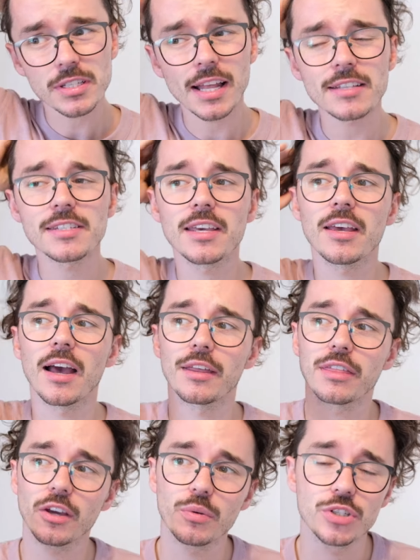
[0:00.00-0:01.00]
last year,
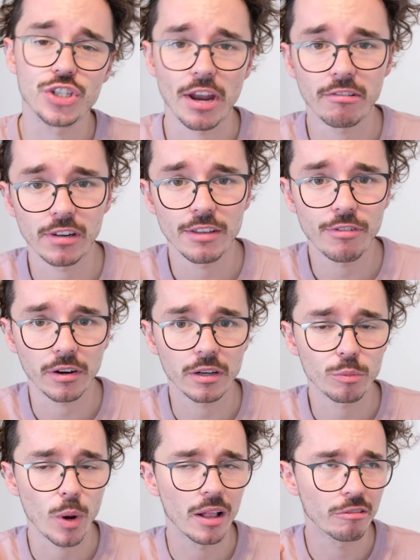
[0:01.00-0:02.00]
I think, was generally
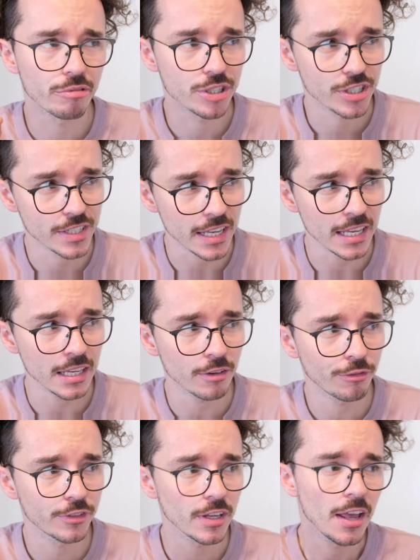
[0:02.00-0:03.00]
very well
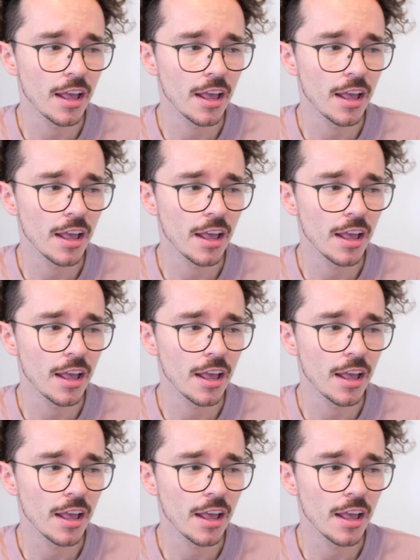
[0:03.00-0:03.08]
received.